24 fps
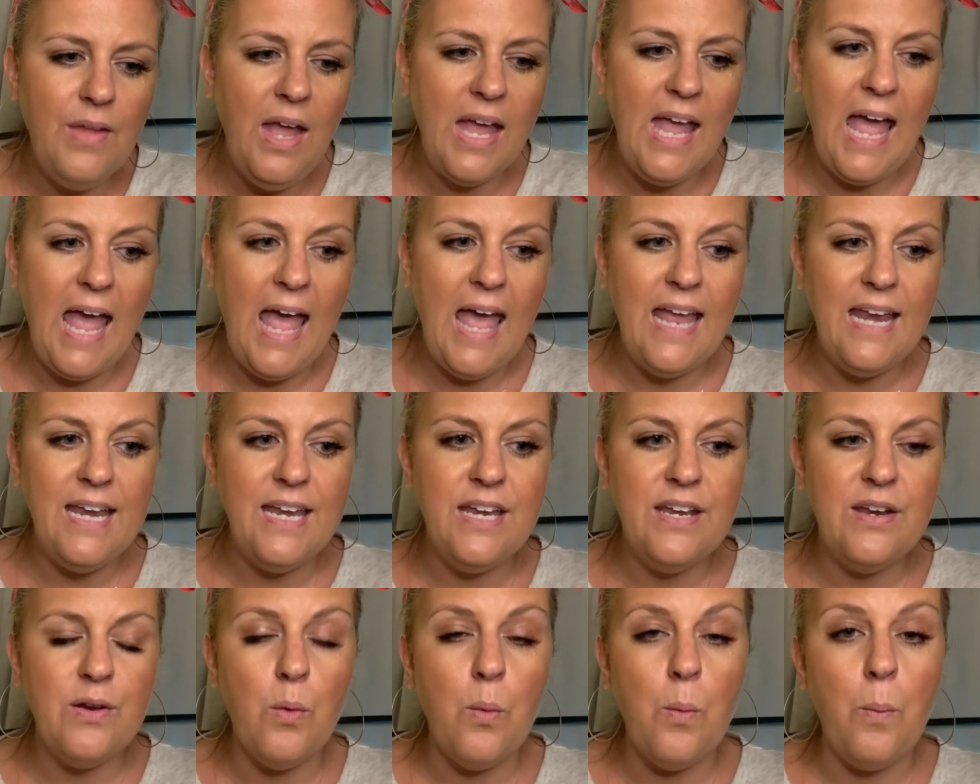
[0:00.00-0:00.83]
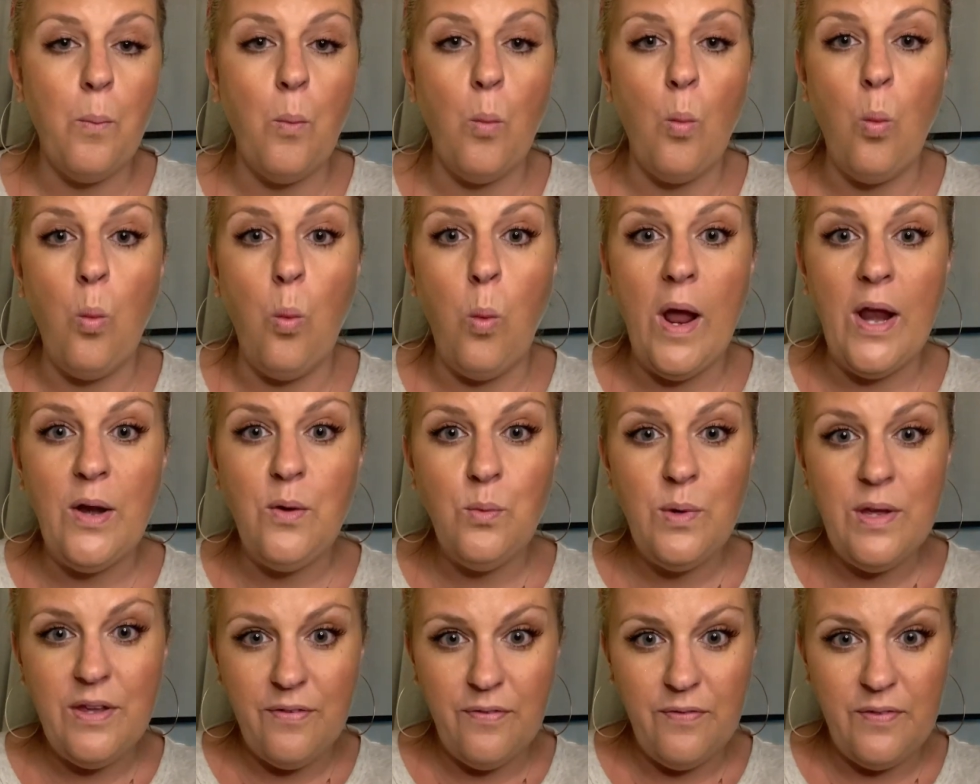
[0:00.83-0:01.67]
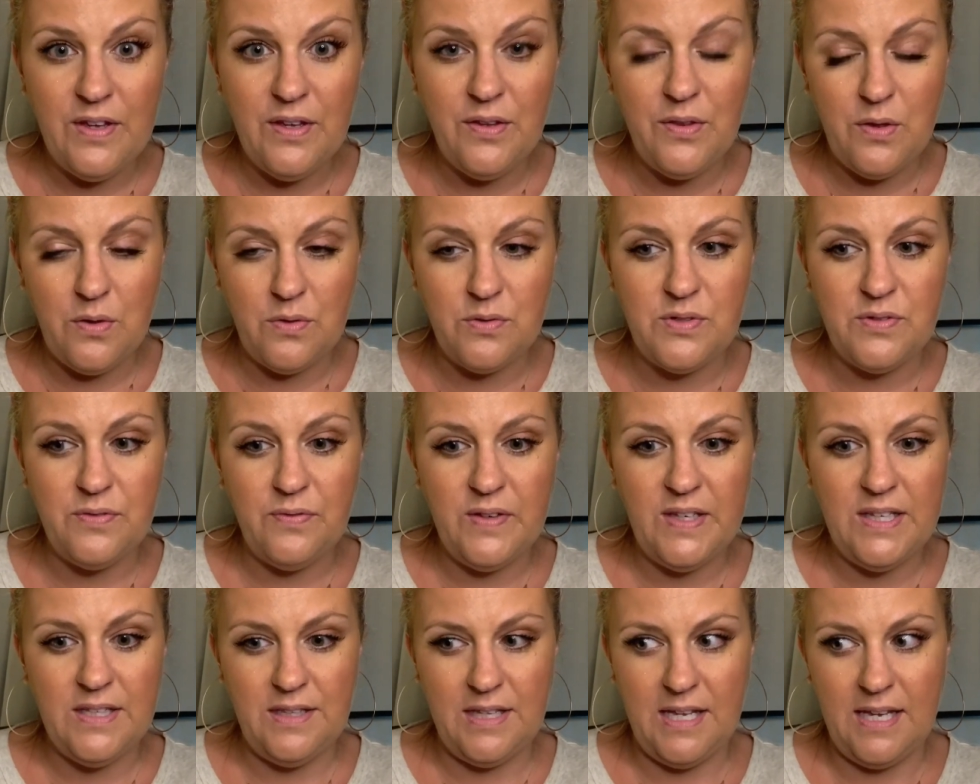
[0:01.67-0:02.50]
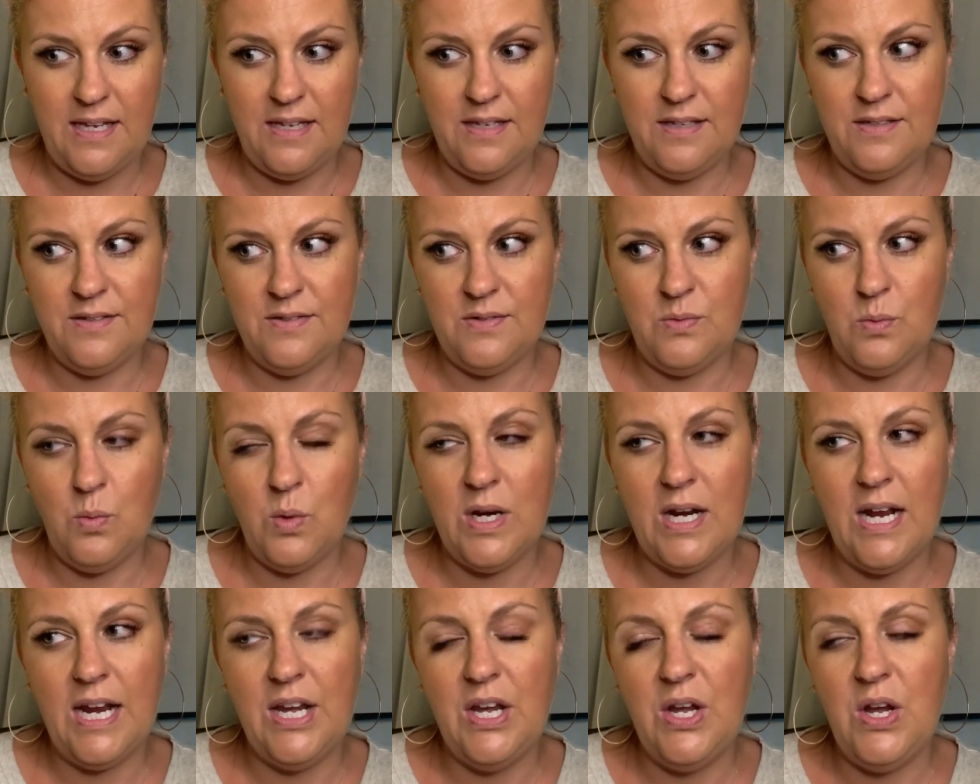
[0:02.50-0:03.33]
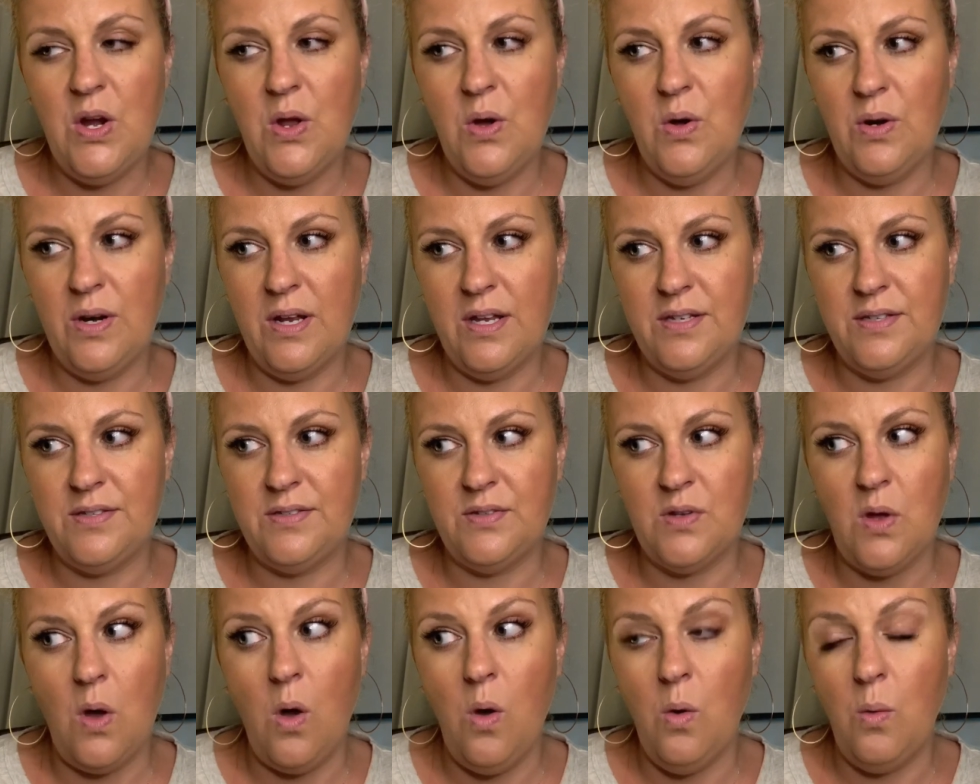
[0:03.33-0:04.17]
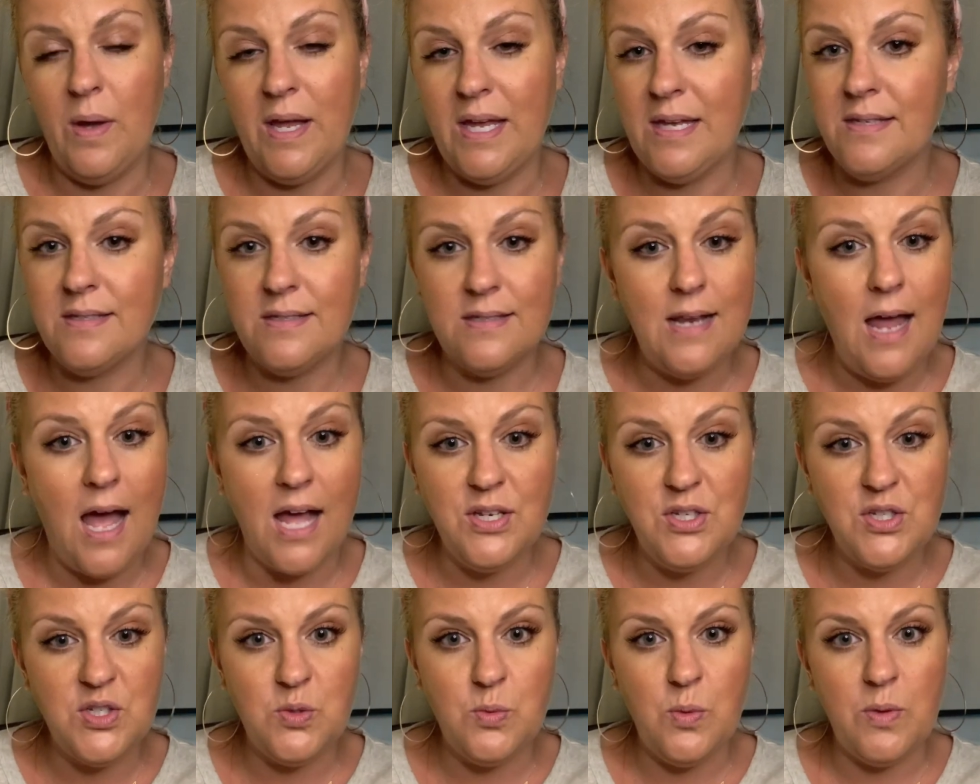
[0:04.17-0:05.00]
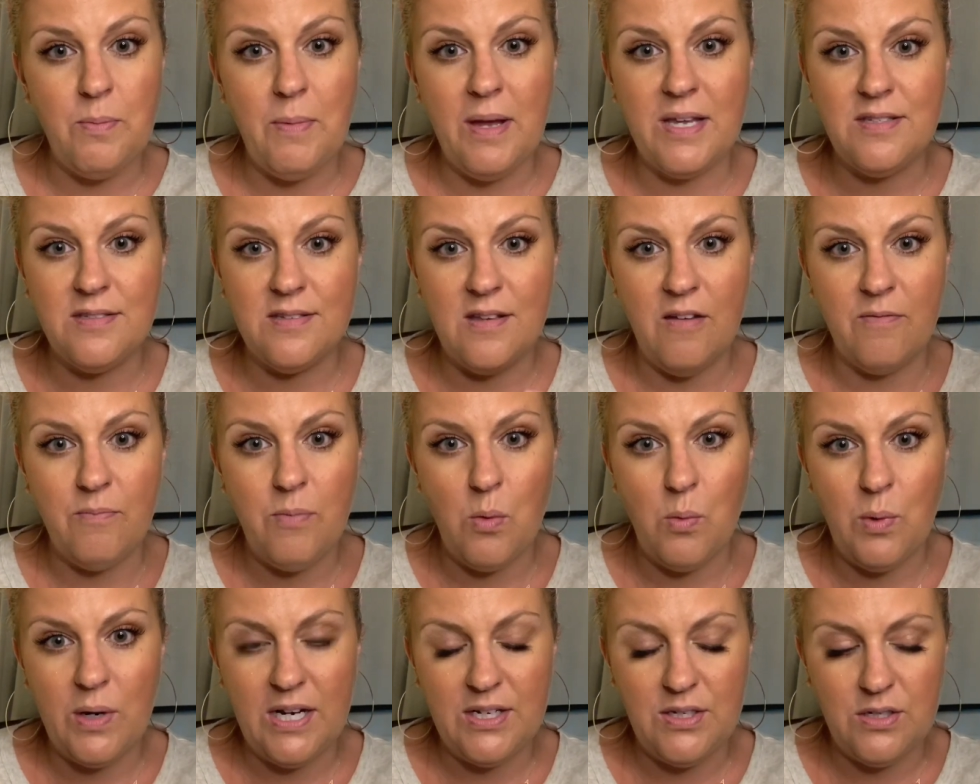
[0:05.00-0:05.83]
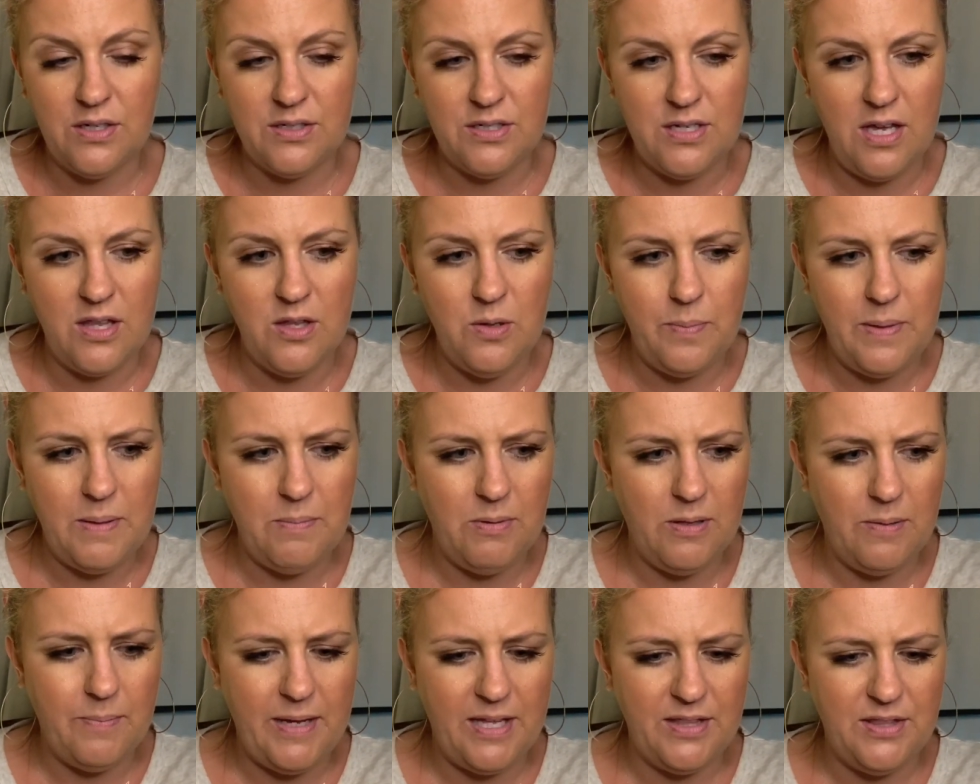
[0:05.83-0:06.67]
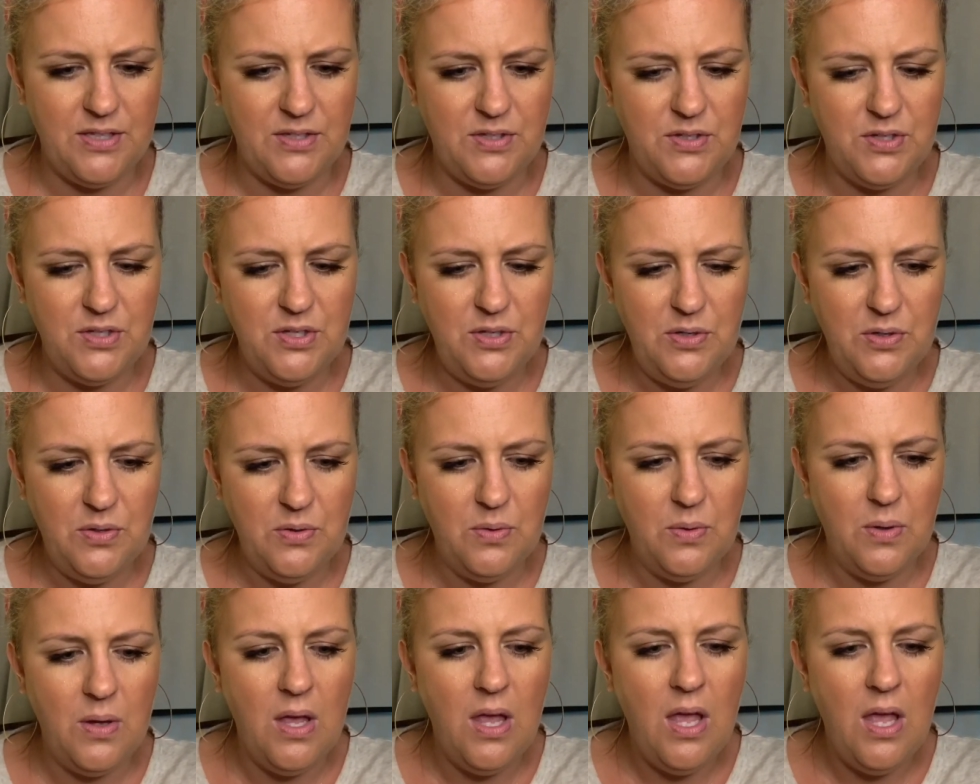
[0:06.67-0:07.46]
And when we feel those feelings, what I notice always, not just with myself, but when I talk to other people about this too,